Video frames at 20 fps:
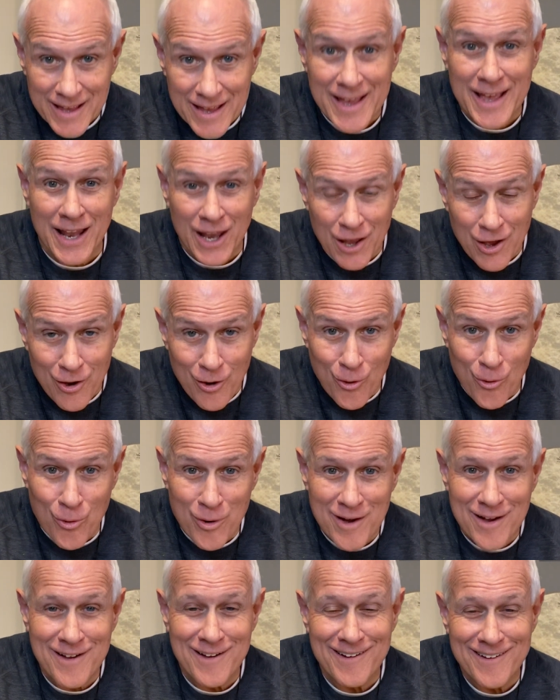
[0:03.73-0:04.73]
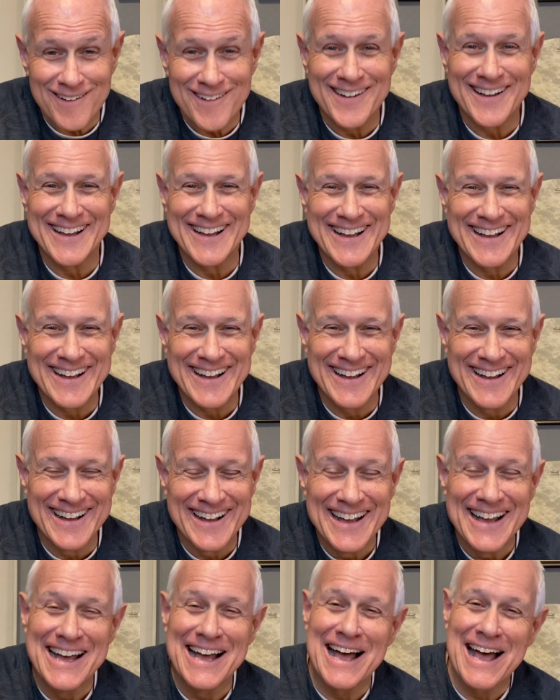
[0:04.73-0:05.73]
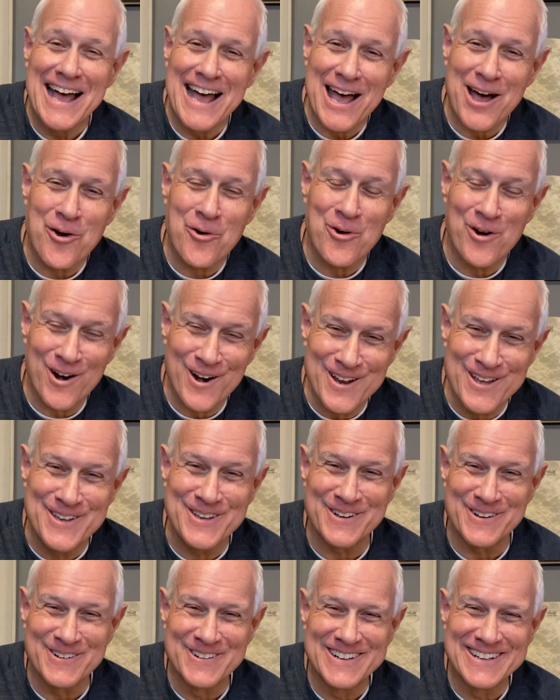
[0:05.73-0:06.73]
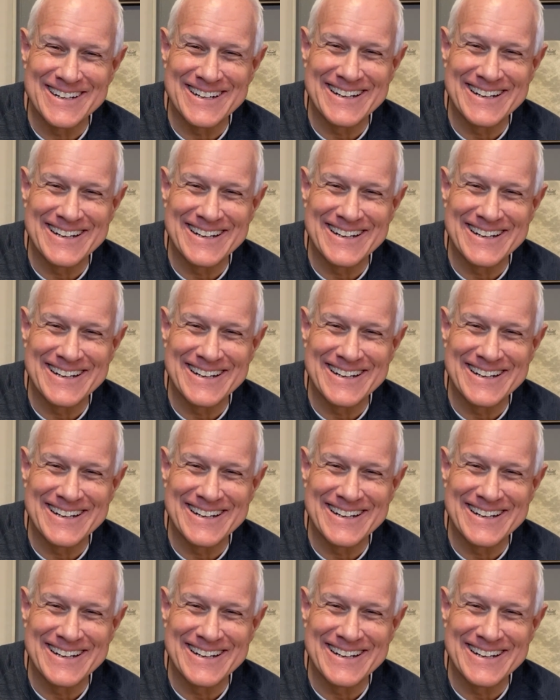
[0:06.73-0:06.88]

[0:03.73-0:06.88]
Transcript: Hello. How are you?